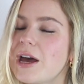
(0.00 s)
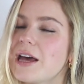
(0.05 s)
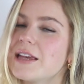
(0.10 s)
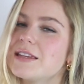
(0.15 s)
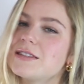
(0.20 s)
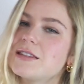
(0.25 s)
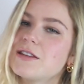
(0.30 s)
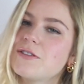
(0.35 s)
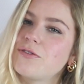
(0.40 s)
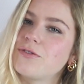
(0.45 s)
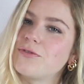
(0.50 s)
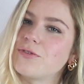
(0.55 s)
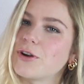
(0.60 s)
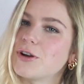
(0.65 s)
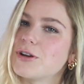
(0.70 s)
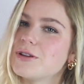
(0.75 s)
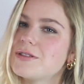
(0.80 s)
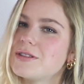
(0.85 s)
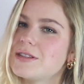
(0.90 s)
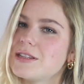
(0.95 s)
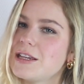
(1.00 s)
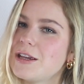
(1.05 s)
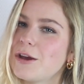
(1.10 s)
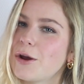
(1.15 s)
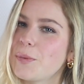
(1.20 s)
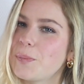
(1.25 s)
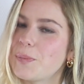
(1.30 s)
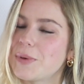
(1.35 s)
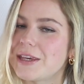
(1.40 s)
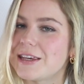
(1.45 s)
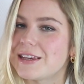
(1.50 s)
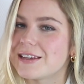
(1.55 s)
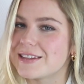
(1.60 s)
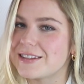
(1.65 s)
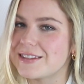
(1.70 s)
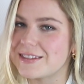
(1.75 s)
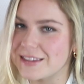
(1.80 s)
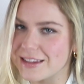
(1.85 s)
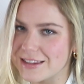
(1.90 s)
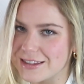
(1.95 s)
as the first ERP
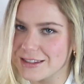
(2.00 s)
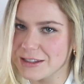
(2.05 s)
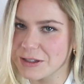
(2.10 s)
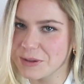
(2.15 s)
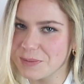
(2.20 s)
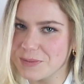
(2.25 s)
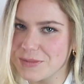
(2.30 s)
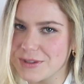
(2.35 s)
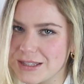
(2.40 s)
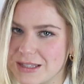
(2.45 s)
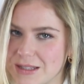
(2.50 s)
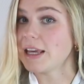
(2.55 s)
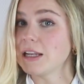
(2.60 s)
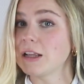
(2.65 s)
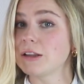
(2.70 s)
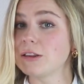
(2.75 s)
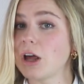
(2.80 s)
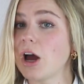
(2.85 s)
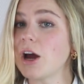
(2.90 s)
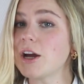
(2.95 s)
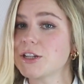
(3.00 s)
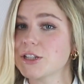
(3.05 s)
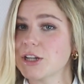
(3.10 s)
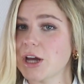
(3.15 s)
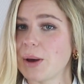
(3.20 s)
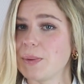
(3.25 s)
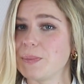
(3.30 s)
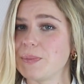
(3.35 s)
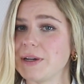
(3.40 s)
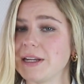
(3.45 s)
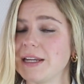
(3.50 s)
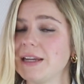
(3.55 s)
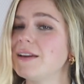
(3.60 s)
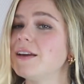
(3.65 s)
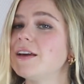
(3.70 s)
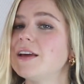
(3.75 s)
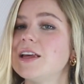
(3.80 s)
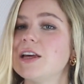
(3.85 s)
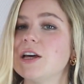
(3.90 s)
systems. In a large company,